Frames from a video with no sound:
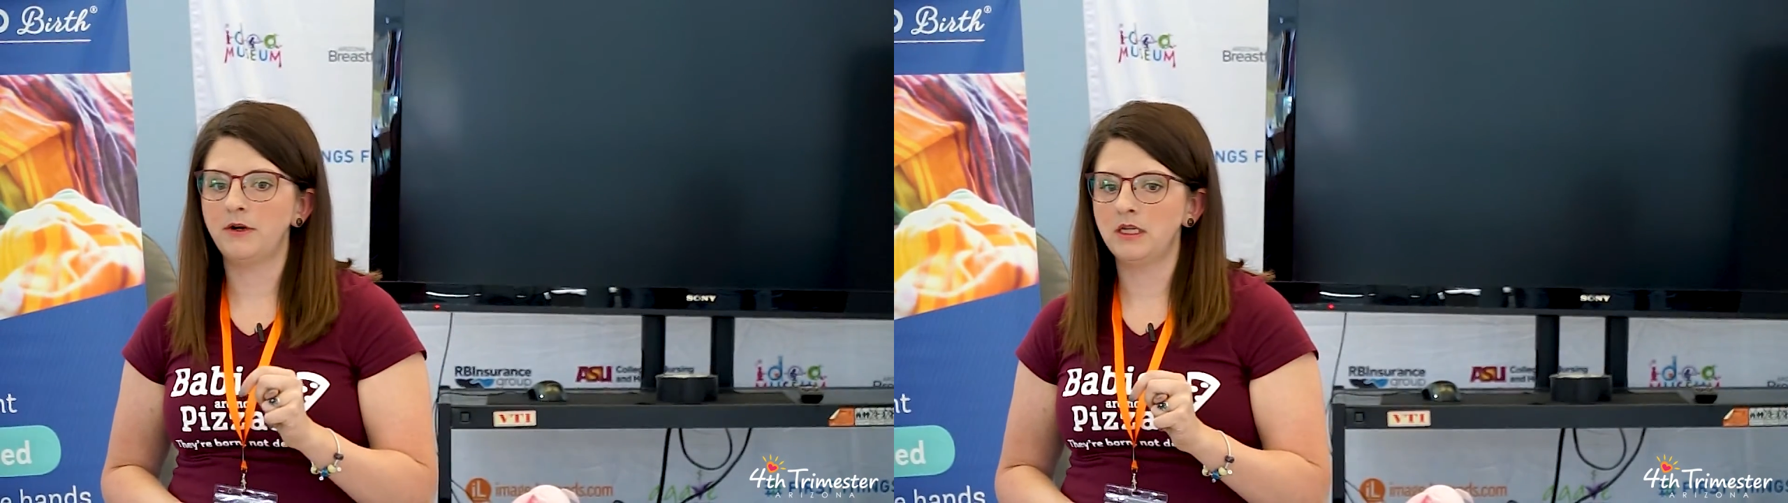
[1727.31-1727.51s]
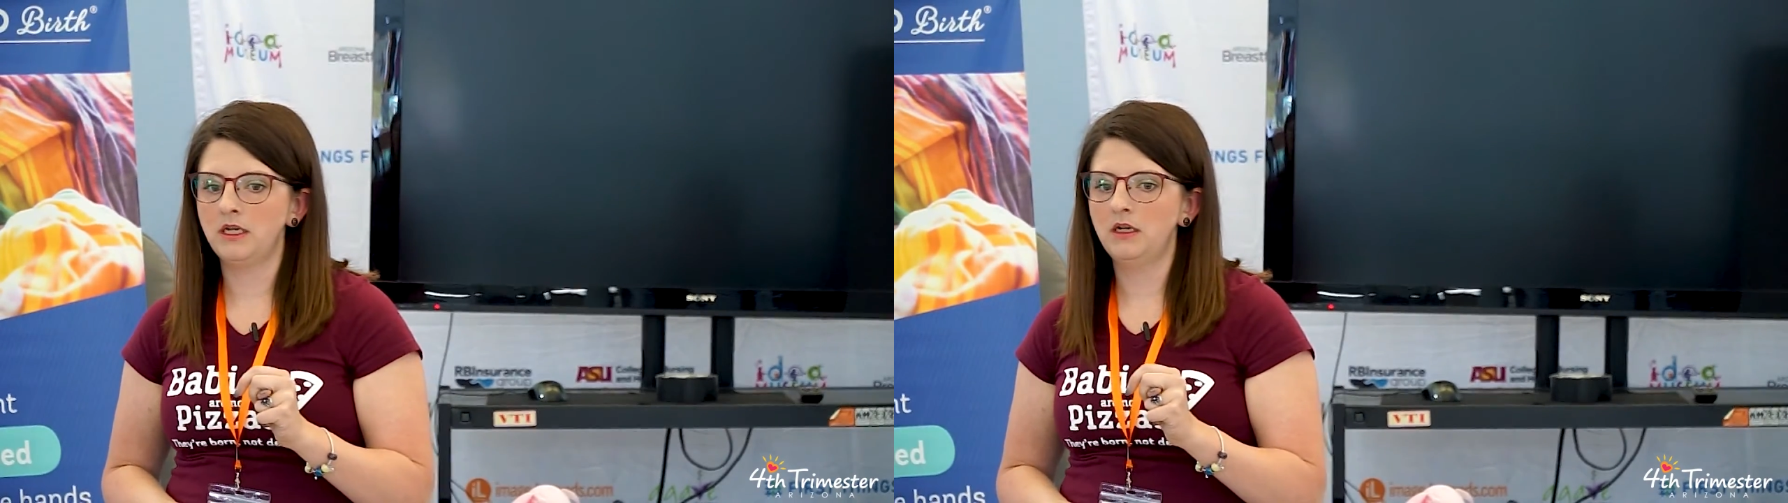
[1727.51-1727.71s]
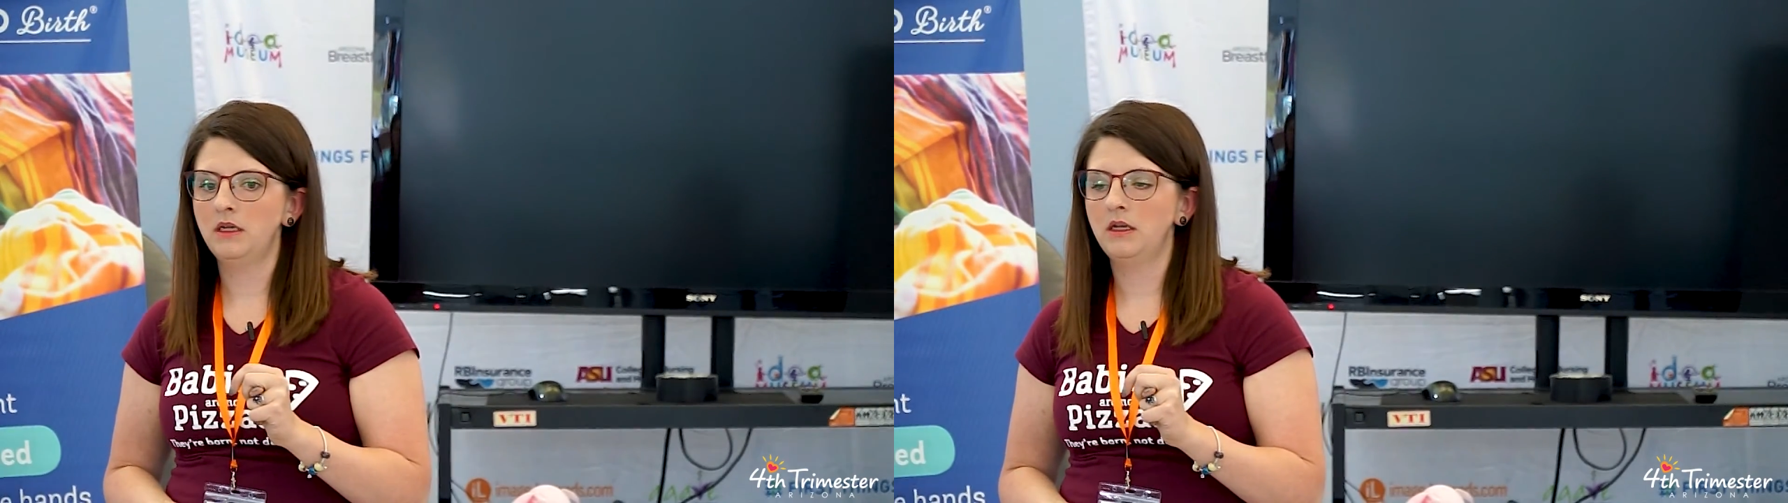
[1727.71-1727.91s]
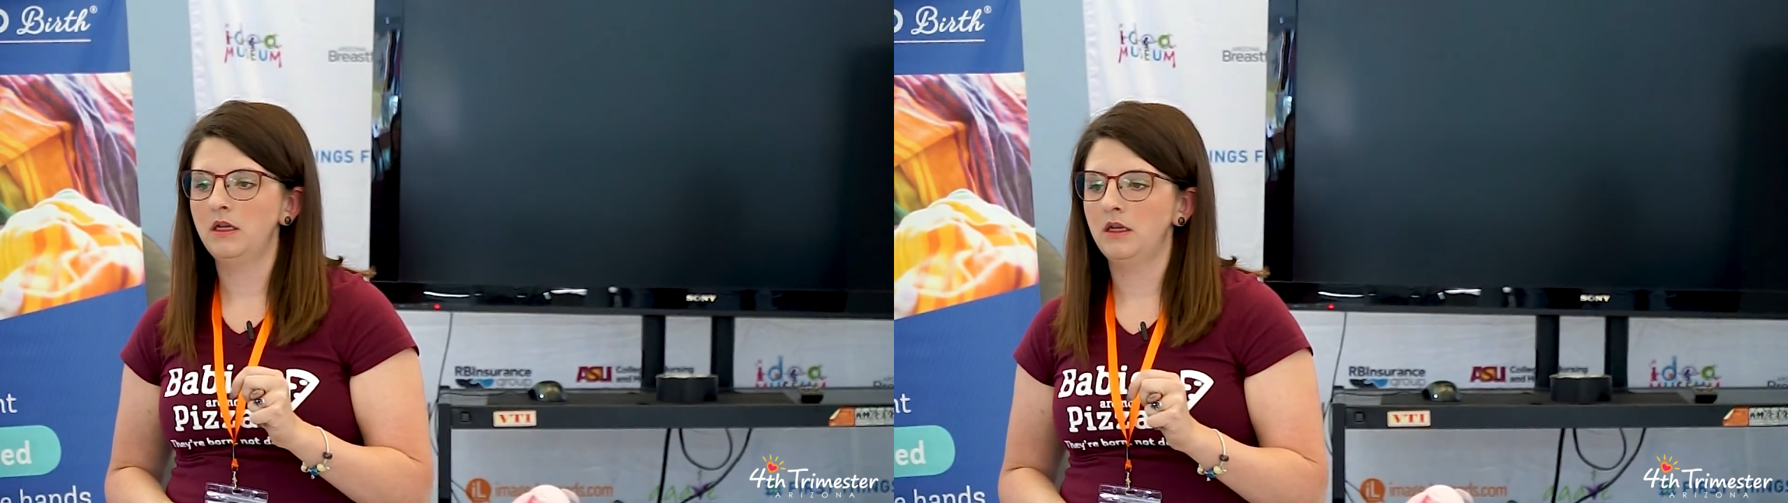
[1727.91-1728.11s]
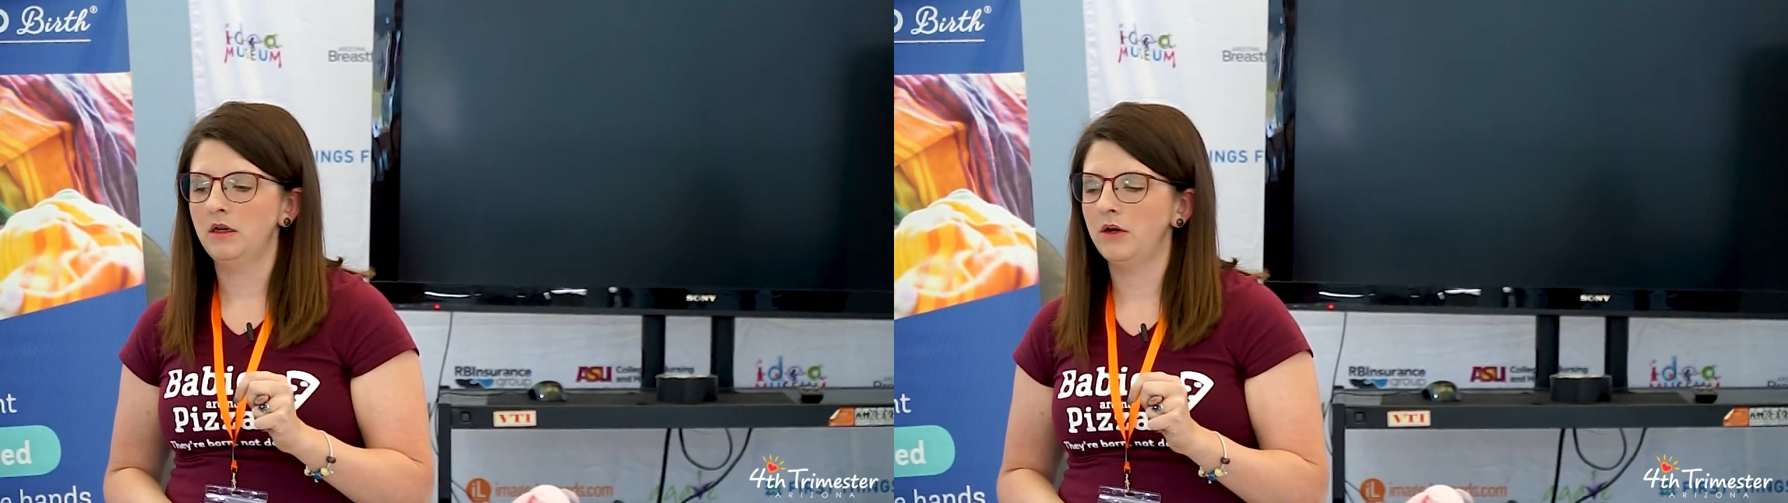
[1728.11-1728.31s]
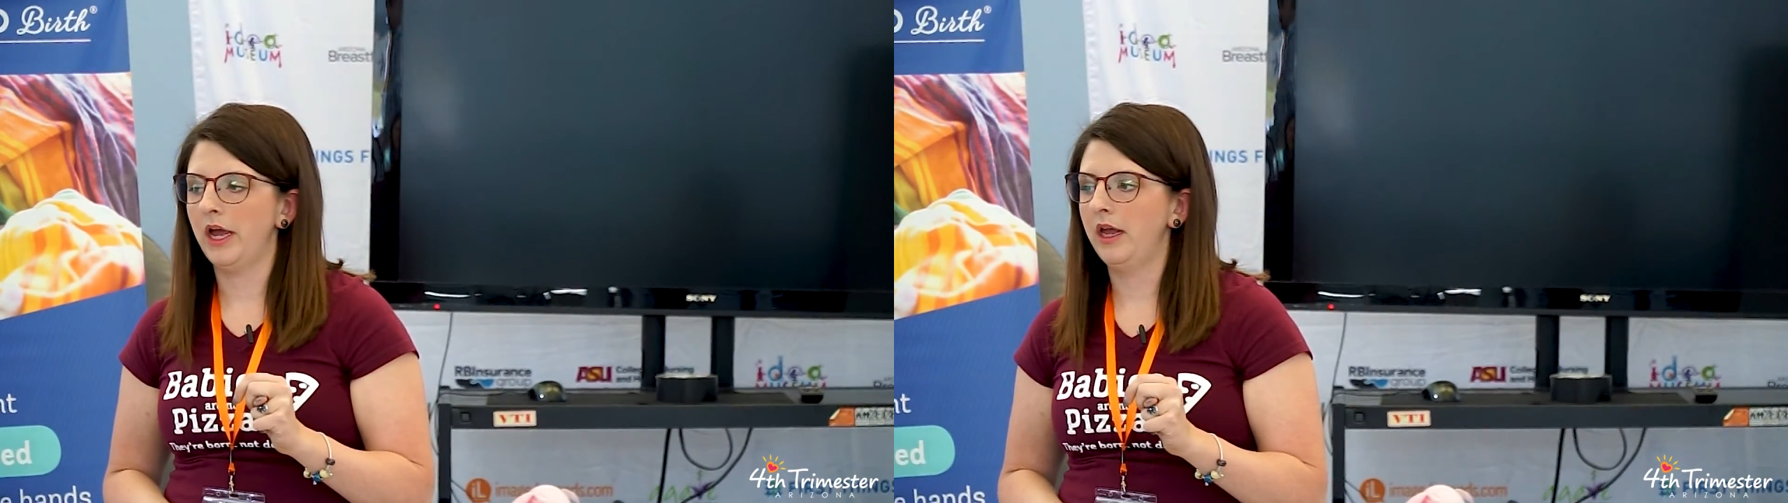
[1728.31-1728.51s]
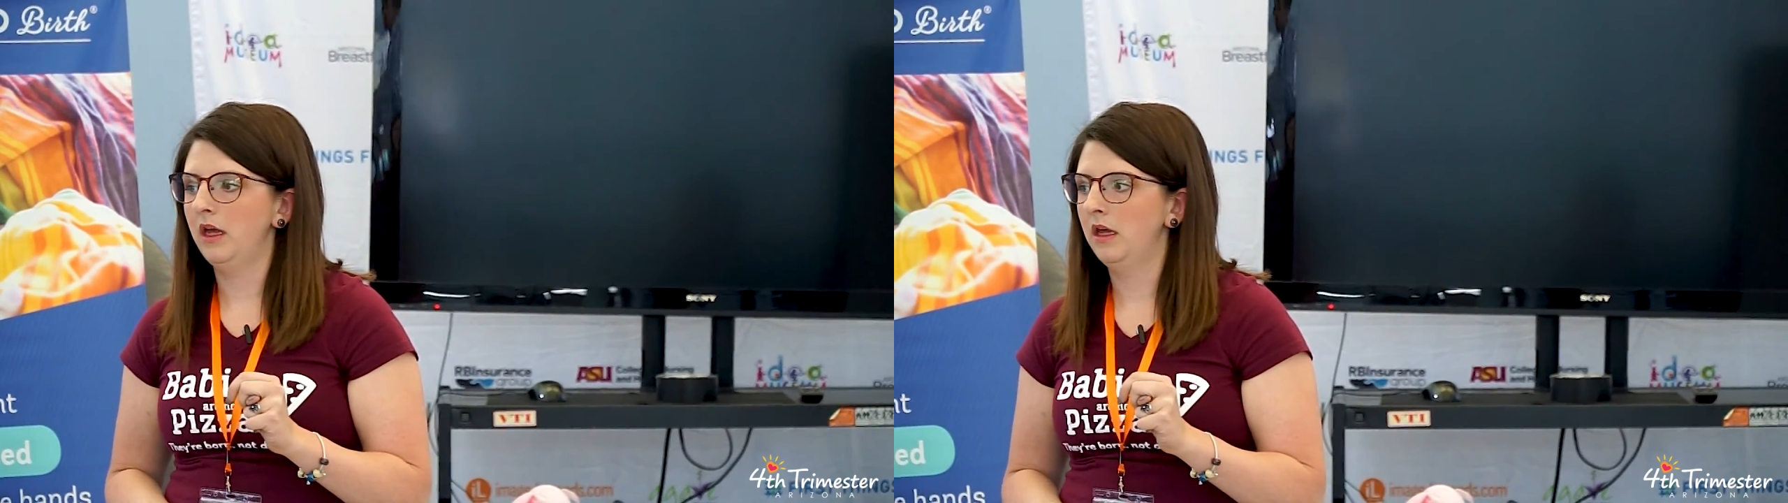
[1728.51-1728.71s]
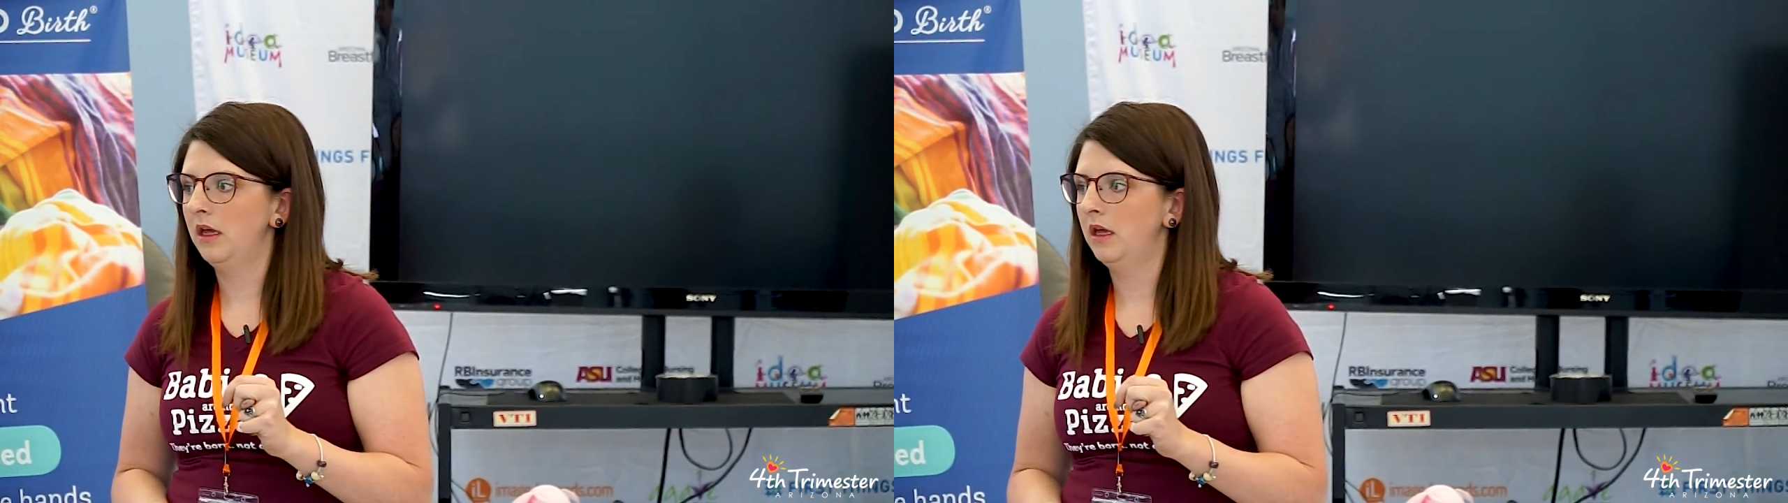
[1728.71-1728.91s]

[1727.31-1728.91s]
person? Okay.